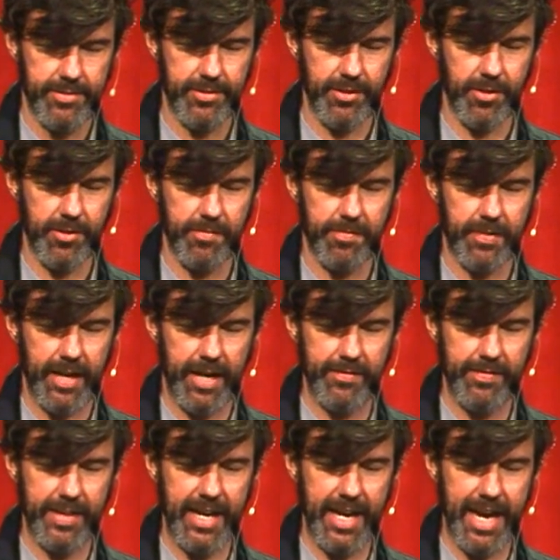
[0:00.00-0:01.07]
So,
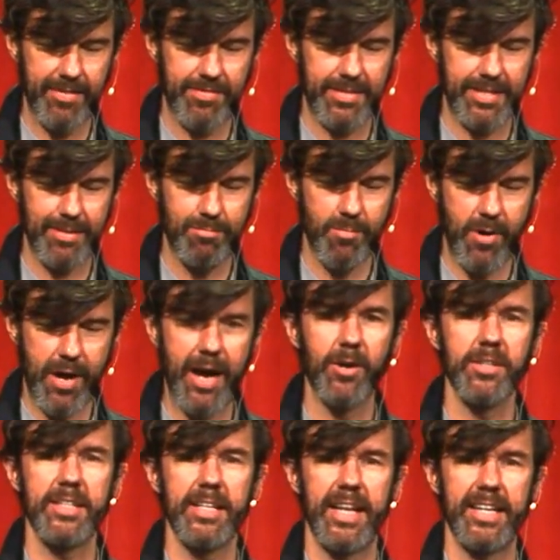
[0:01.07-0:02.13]
can we have some more
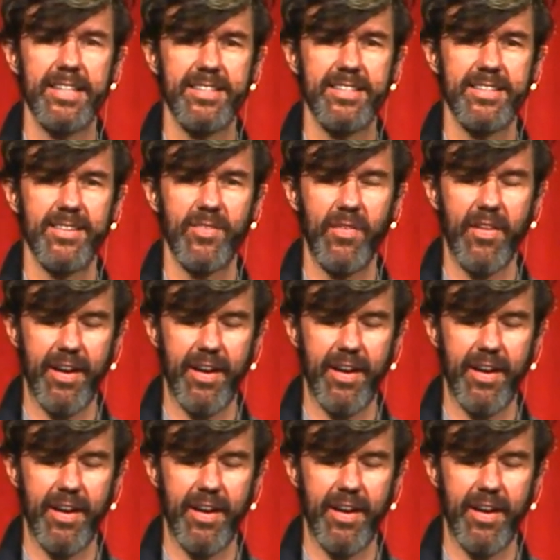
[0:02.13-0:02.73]
house lights?